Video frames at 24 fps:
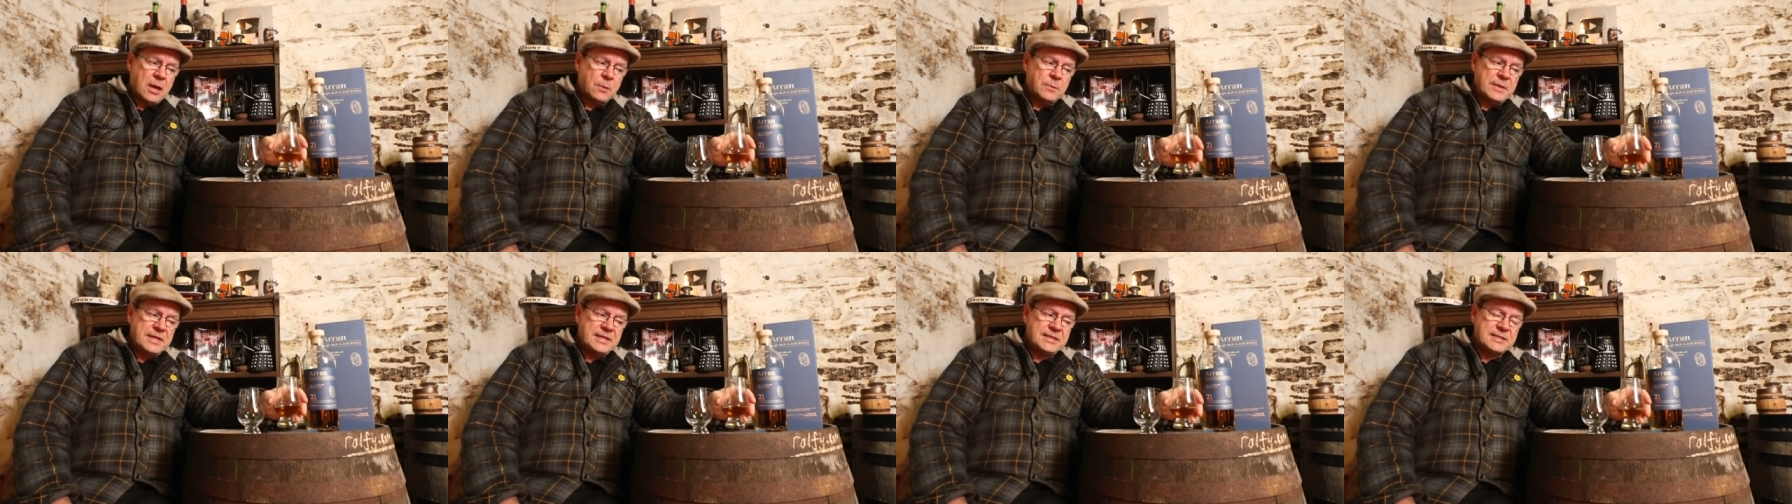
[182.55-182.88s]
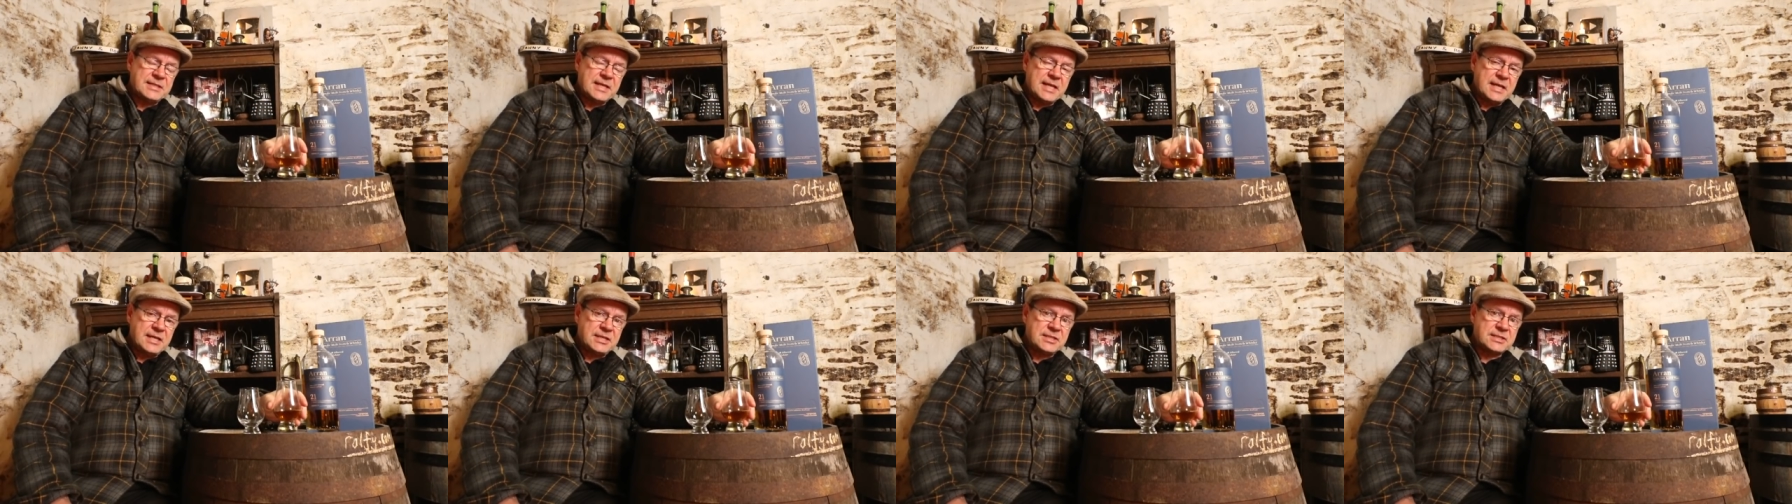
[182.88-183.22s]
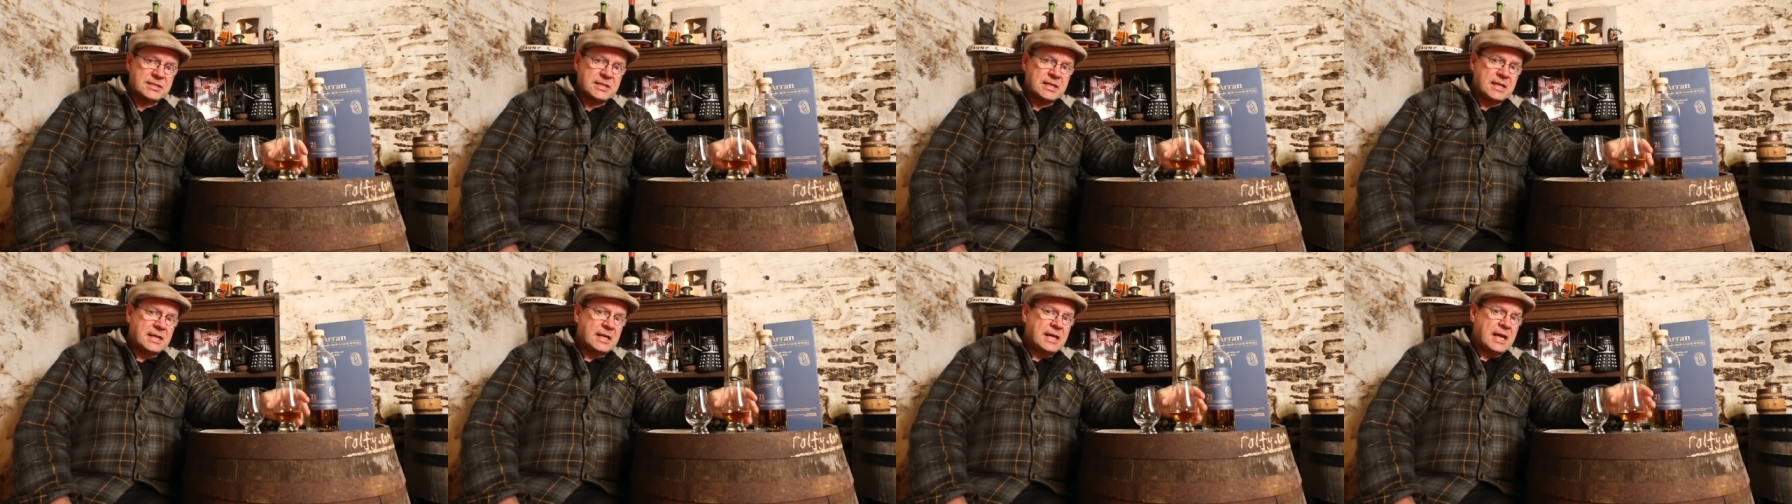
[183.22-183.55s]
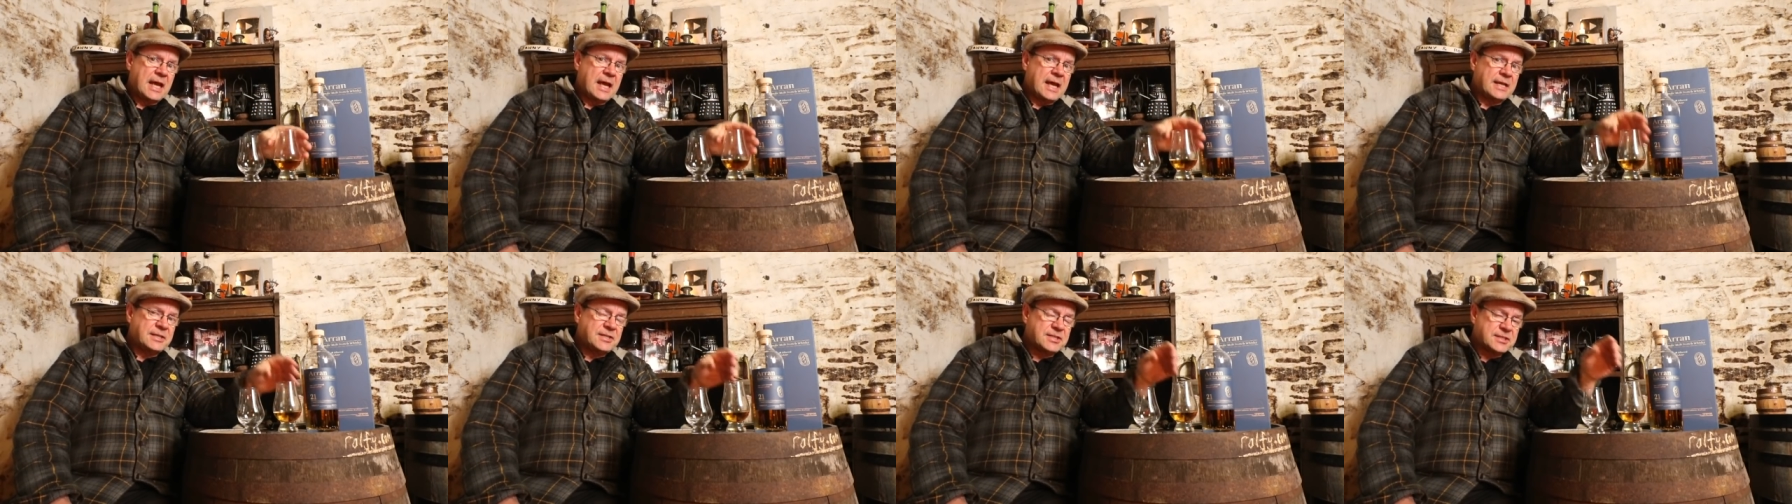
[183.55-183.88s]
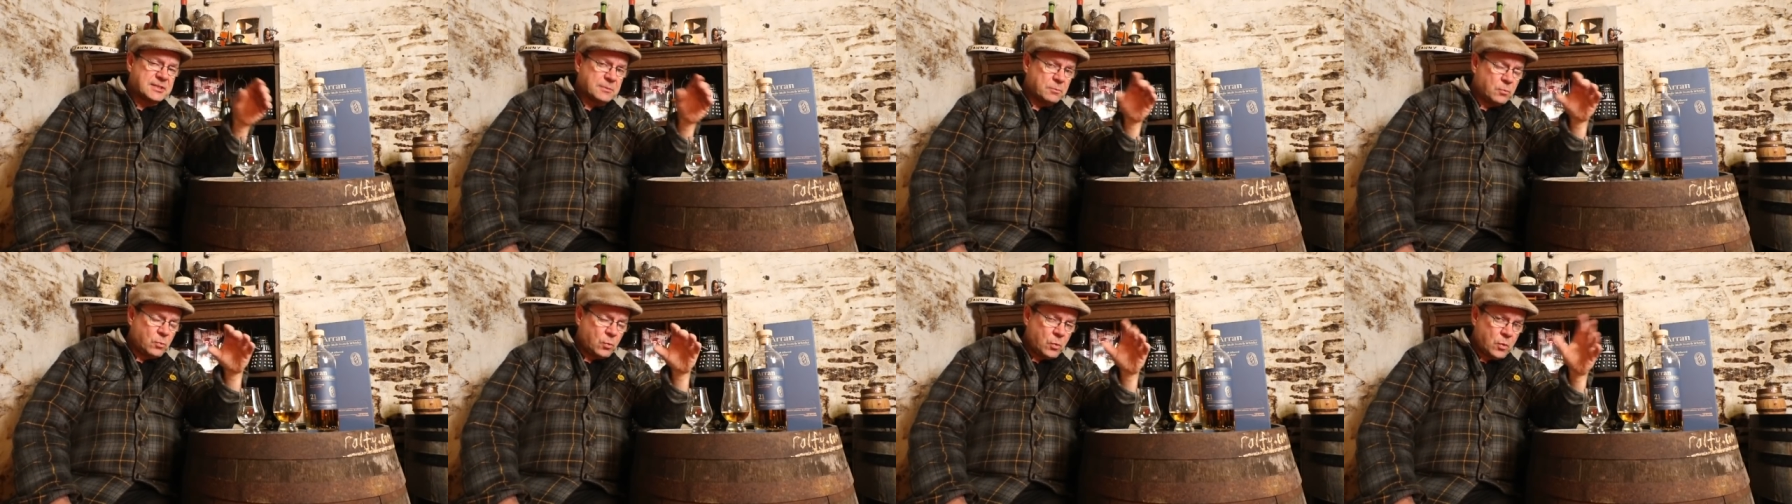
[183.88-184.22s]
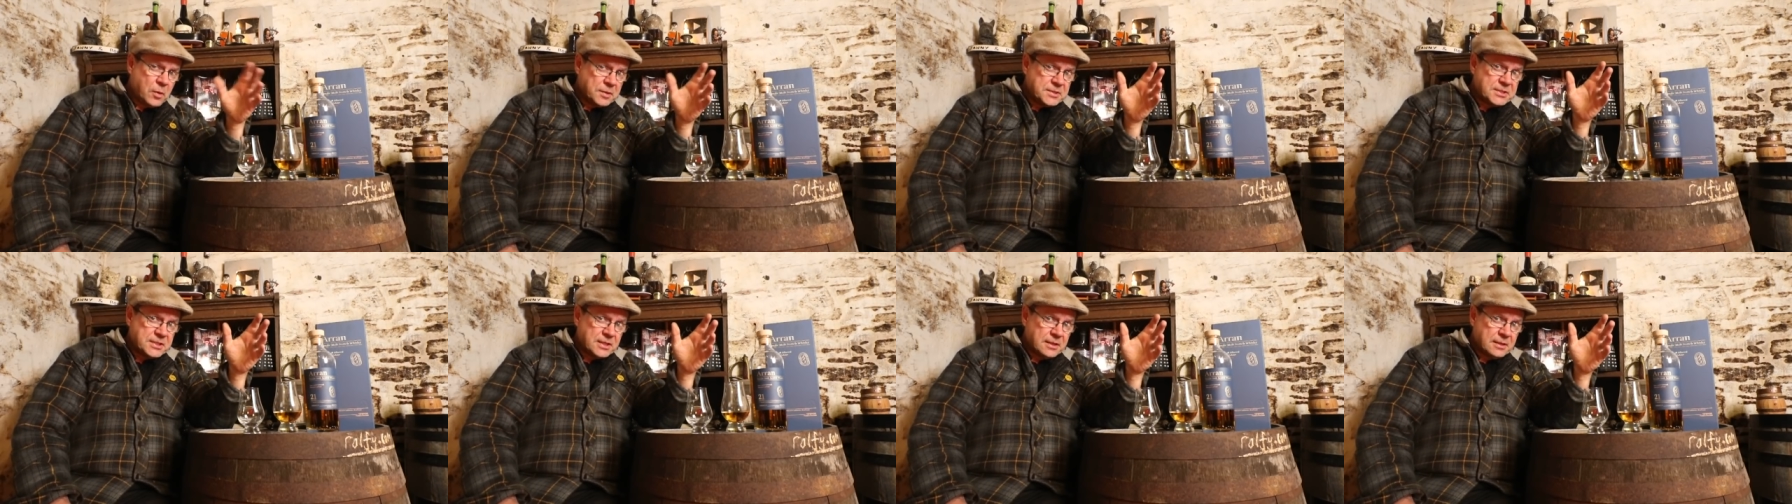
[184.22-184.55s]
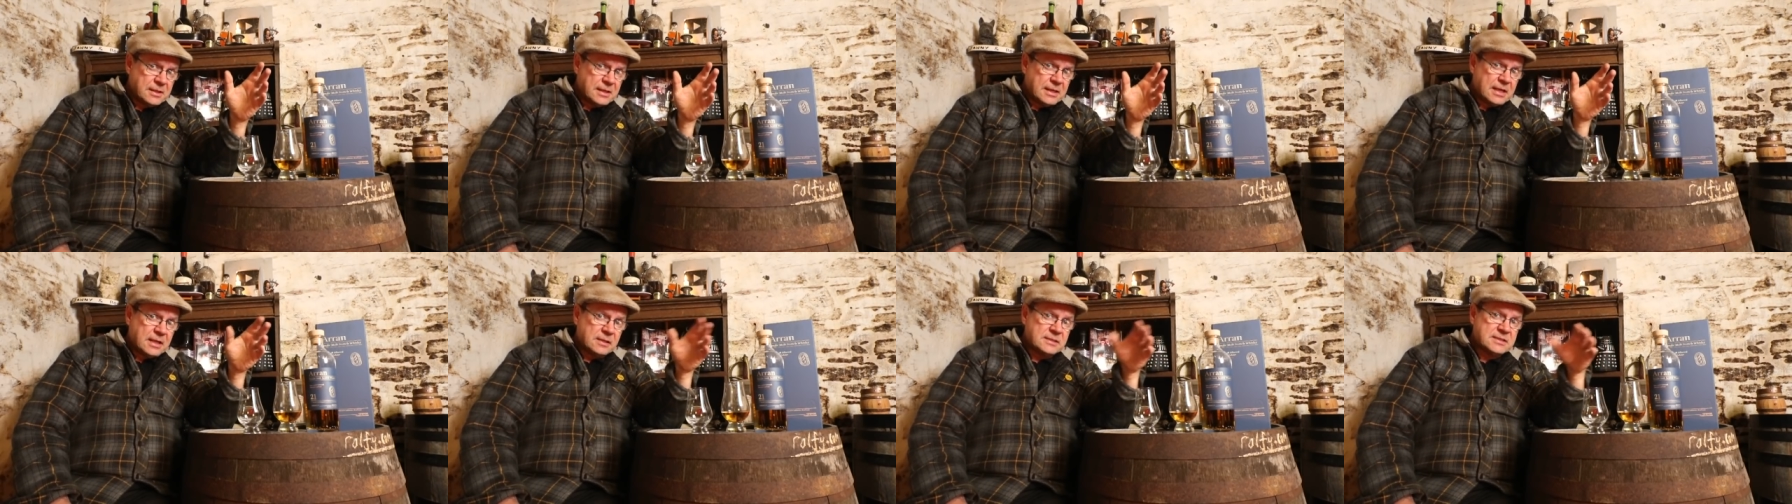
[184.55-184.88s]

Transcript: a wee taste, add some water.